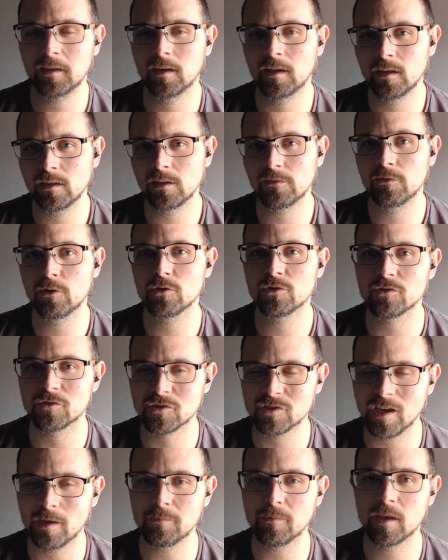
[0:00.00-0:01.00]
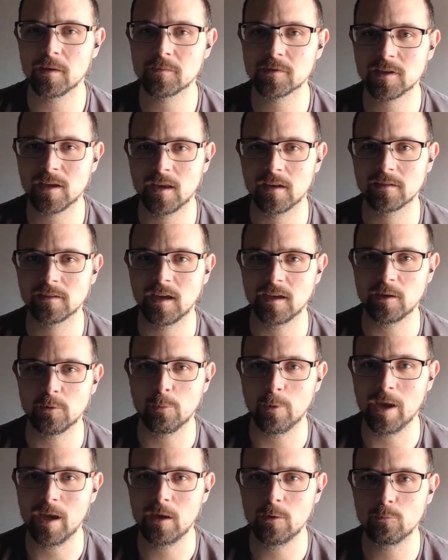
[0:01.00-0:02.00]
In interviews, you sometimes can get
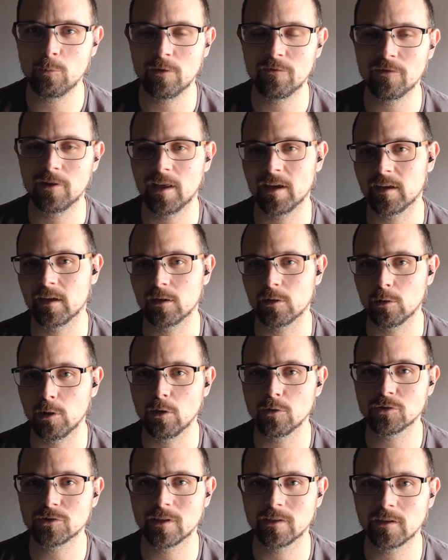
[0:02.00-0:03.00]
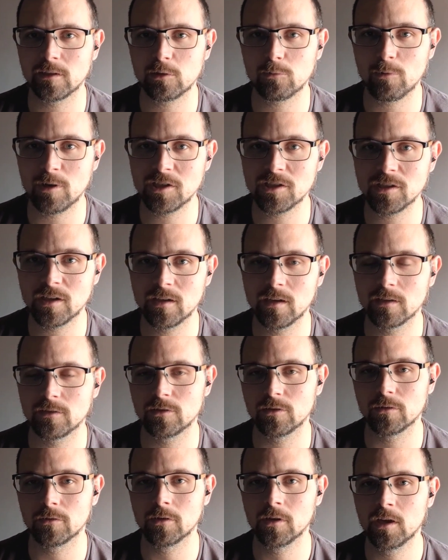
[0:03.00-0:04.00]
away with like a closed-ended question,
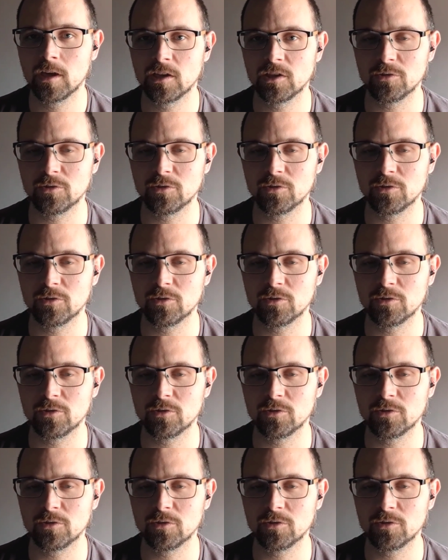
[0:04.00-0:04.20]
and you